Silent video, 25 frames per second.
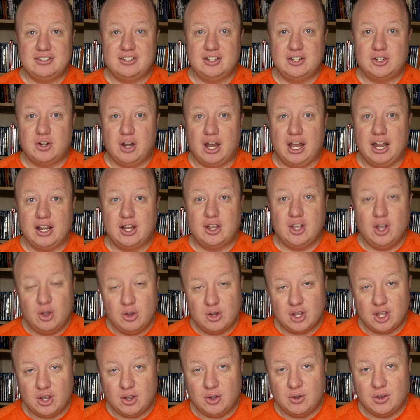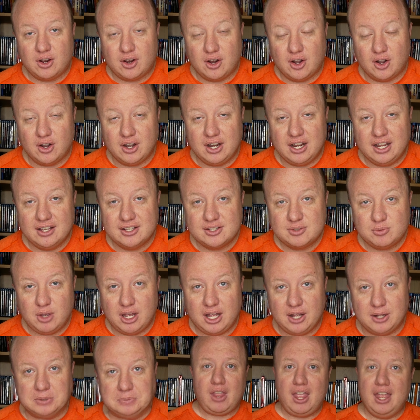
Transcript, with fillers: to try go-go curry as well.